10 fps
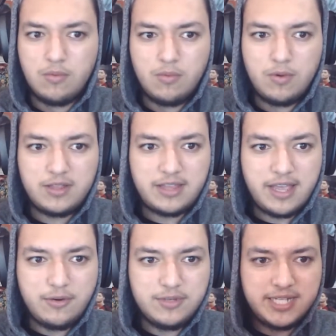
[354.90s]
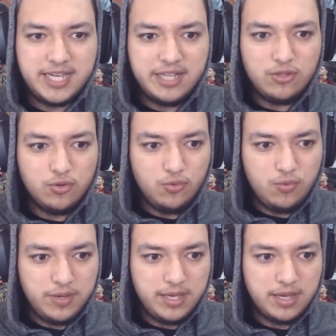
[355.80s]
What the hell is he
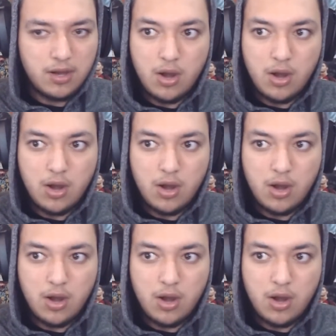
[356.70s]
doing?